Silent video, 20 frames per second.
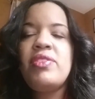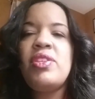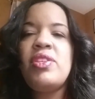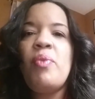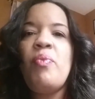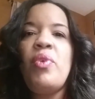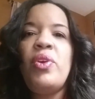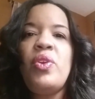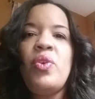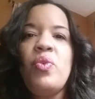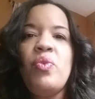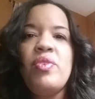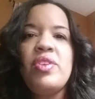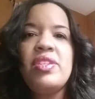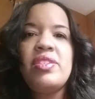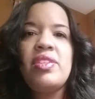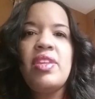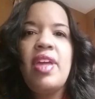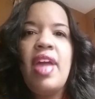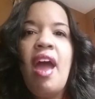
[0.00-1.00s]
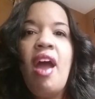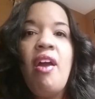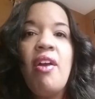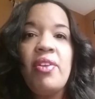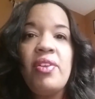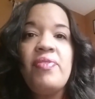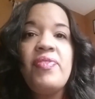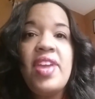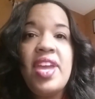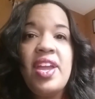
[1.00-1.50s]
someone who is
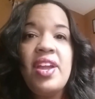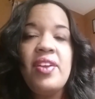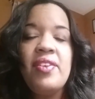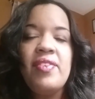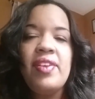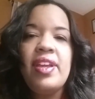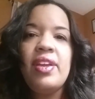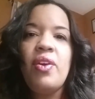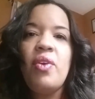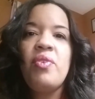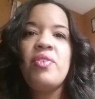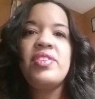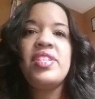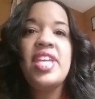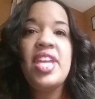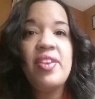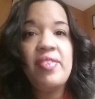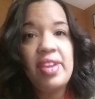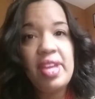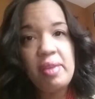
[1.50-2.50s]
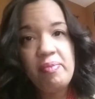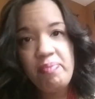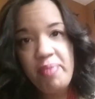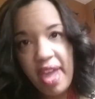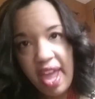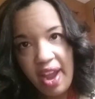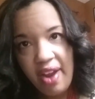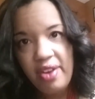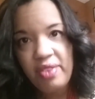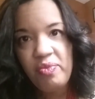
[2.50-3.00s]
hard of hearing or is hearing
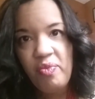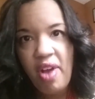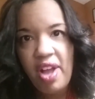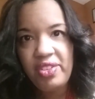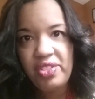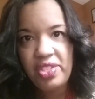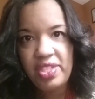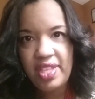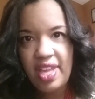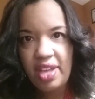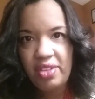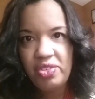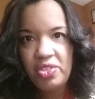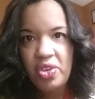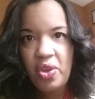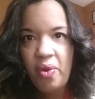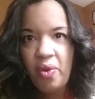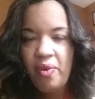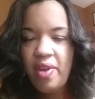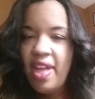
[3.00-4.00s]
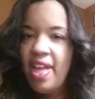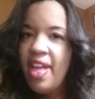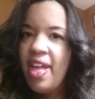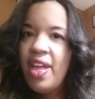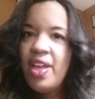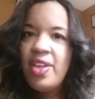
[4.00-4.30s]
impaired watches that show,